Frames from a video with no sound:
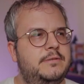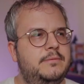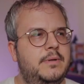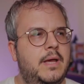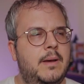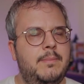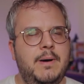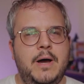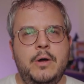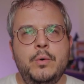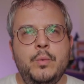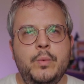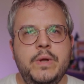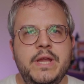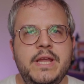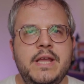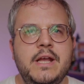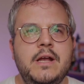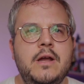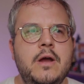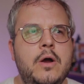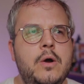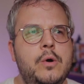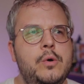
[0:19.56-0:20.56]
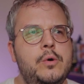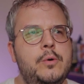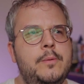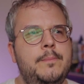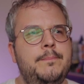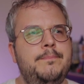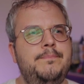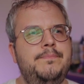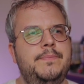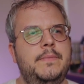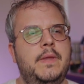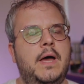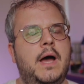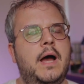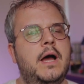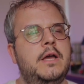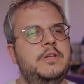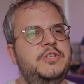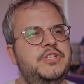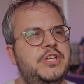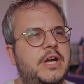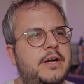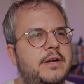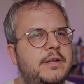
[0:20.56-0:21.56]
About a week ago, I
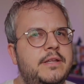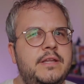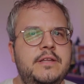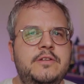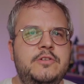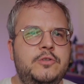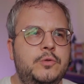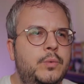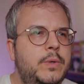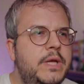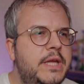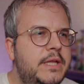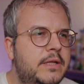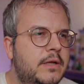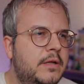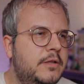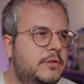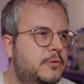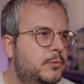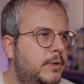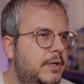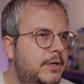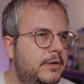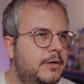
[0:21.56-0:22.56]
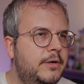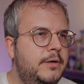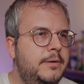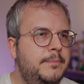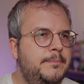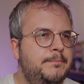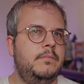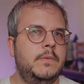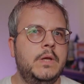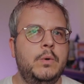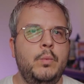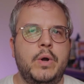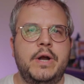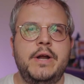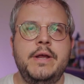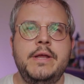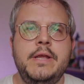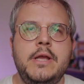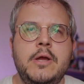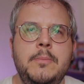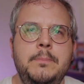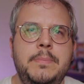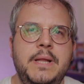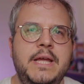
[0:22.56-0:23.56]
shared this tweet on Twitter where I
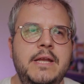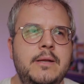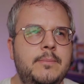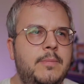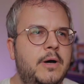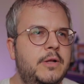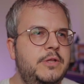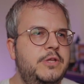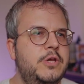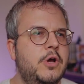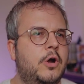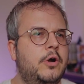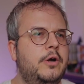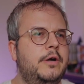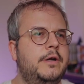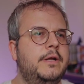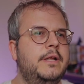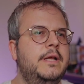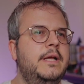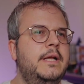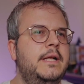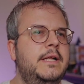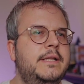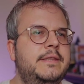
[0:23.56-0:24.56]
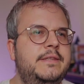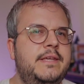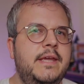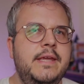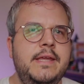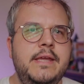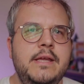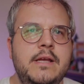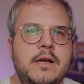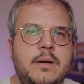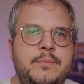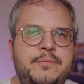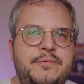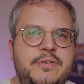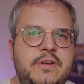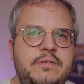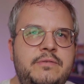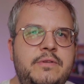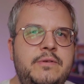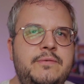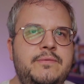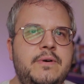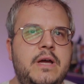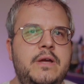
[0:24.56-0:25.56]
complained about Yarn taking up
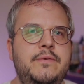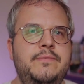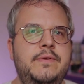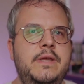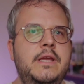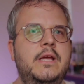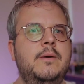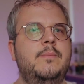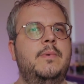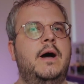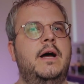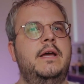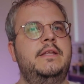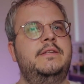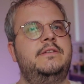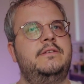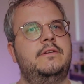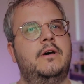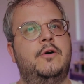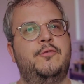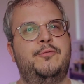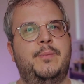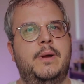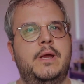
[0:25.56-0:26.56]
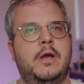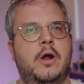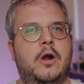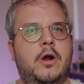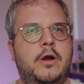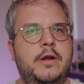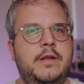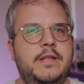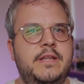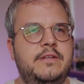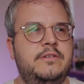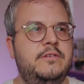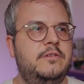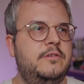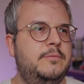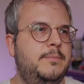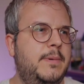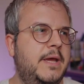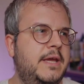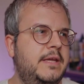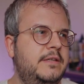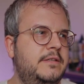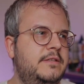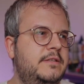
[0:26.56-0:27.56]
55 gigabytes of my hard disk
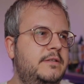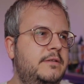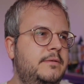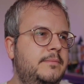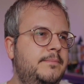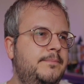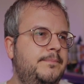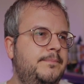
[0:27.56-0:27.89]
space.